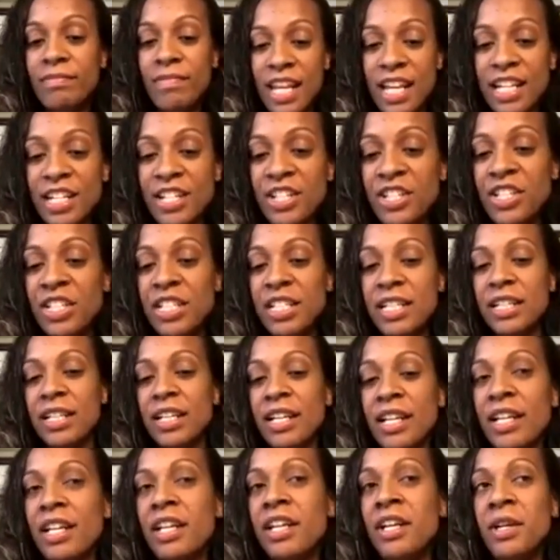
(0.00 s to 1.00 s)
and she
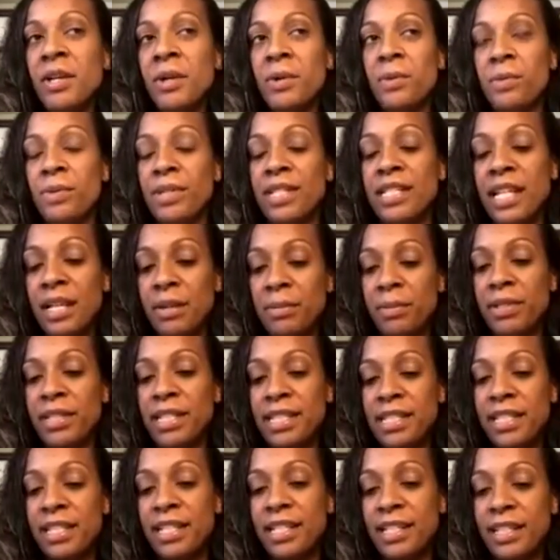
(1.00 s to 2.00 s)
was able
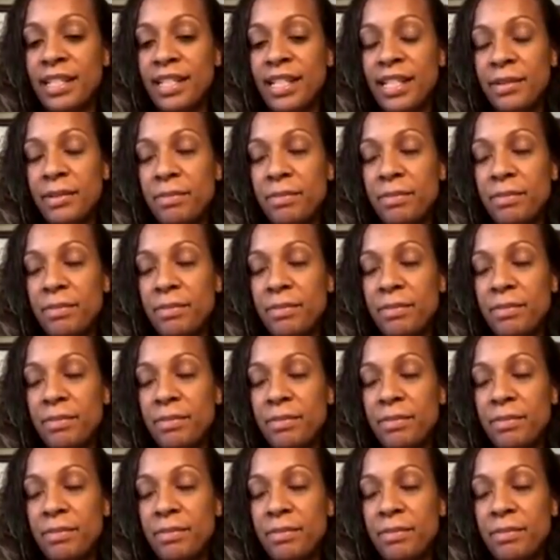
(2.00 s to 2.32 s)
to